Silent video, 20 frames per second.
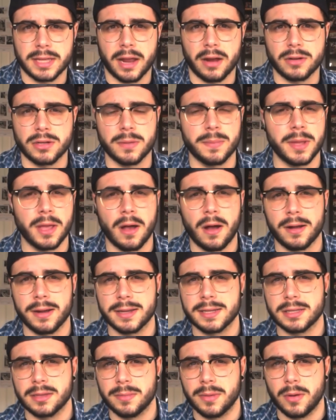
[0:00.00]
to be
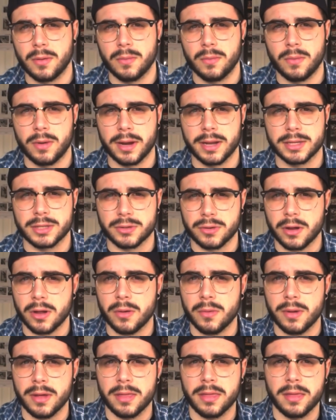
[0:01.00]
honest about what I struggle
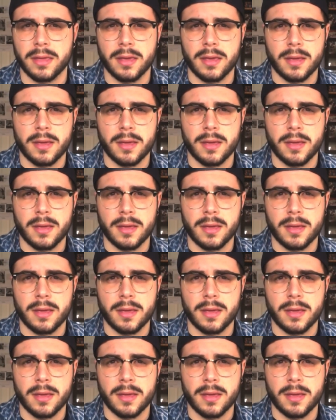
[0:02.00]
with,